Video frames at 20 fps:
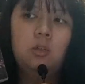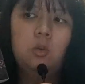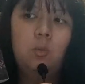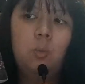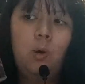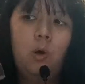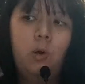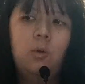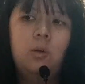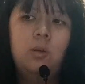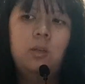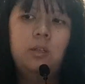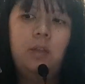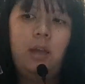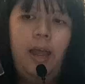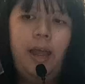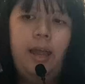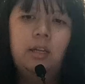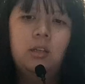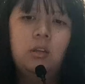tomorrow is
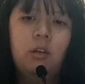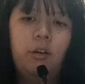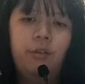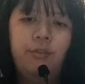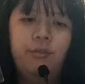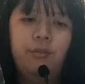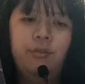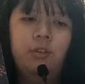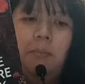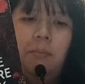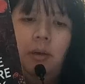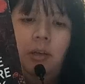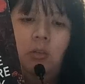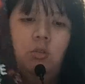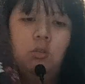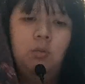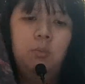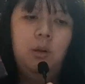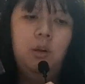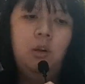the end of my
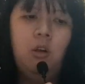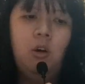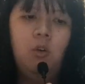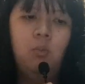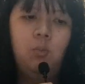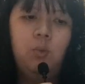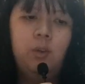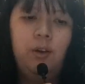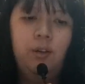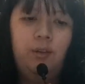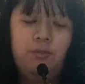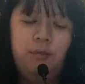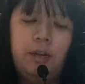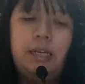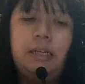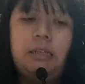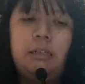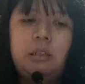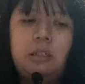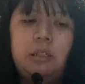super long week of
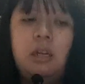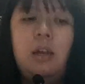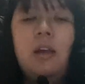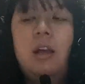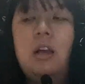rest.